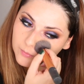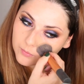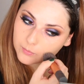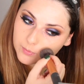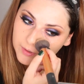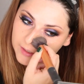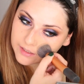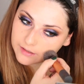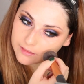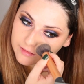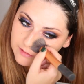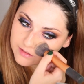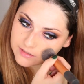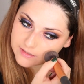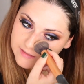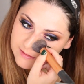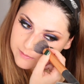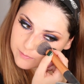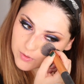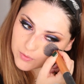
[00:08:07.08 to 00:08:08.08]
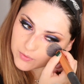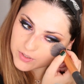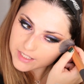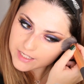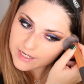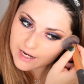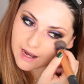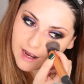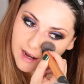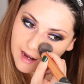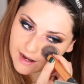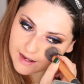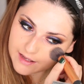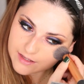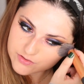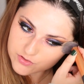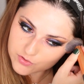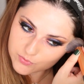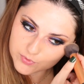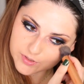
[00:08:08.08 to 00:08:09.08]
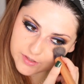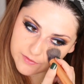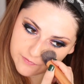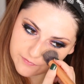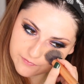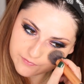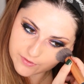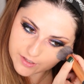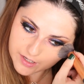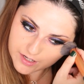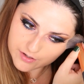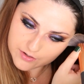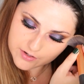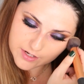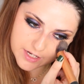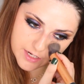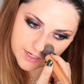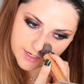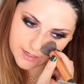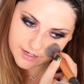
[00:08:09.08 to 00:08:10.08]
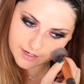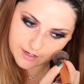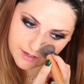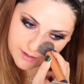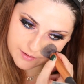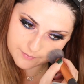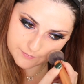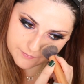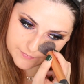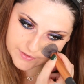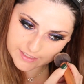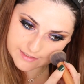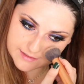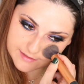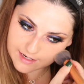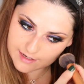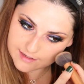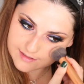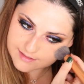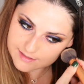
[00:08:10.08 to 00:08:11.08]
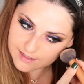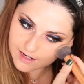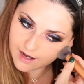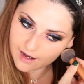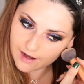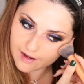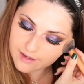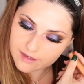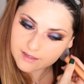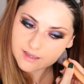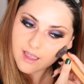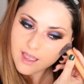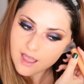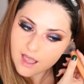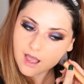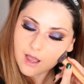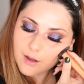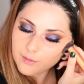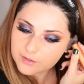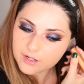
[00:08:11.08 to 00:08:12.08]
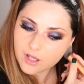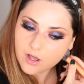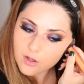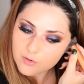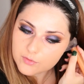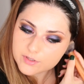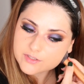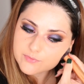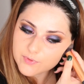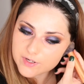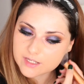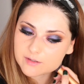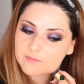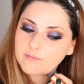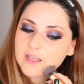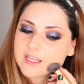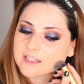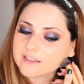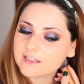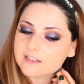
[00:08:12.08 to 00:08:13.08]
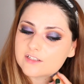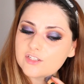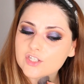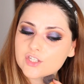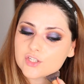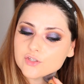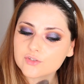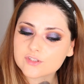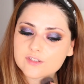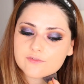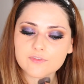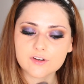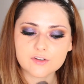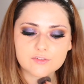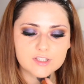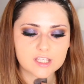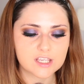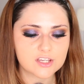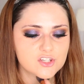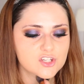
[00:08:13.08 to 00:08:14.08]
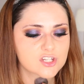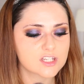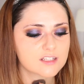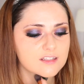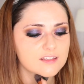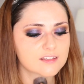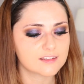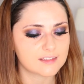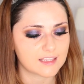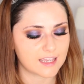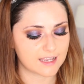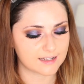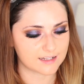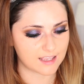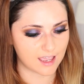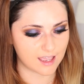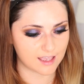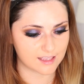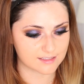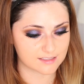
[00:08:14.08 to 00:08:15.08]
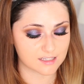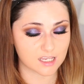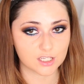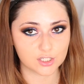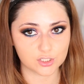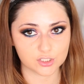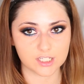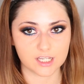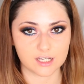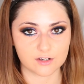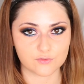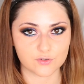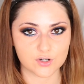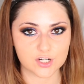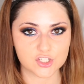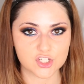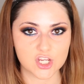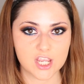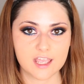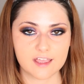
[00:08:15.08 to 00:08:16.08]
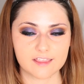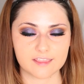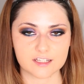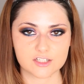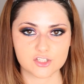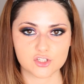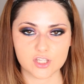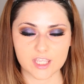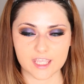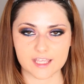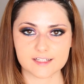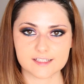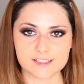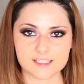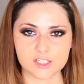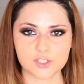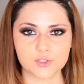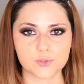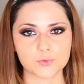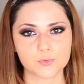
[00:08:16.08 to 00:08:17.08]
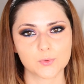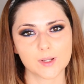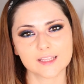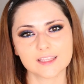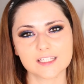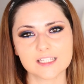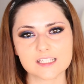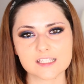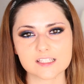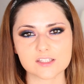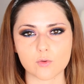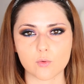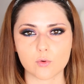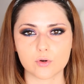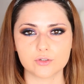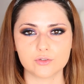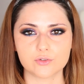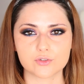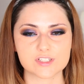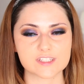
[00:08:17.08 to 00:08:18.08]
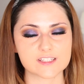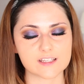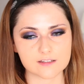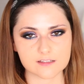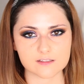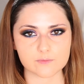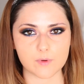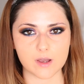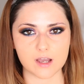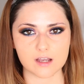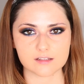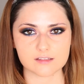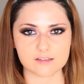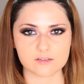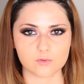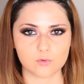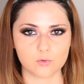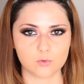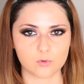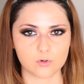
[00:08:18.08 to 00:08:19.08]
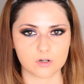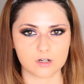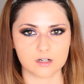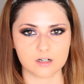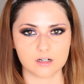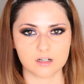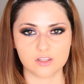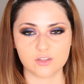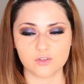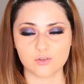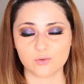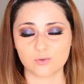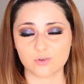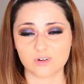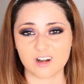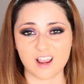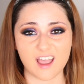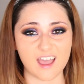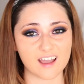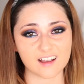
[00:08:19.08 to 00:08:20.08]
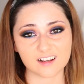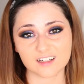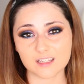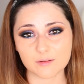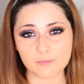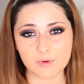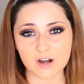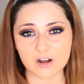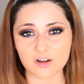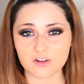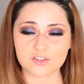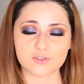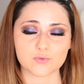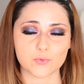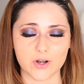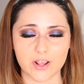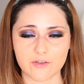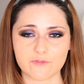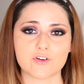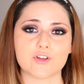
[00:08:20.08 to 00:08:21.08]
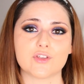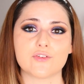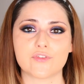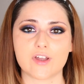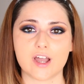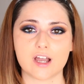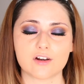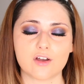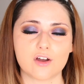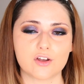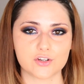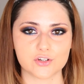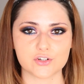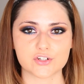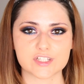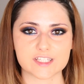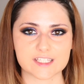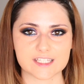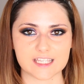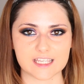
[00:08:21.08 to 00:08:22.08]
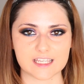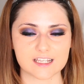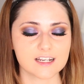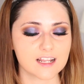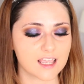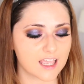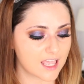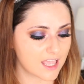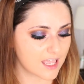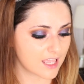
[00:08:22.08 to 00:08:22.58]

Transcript: With smoky eyes or with a very intense eye, I would always recommend that you use a foundation that has good coverage, that you can't see your redness or your sunspots or your acne marks, whatever you've got on your skin,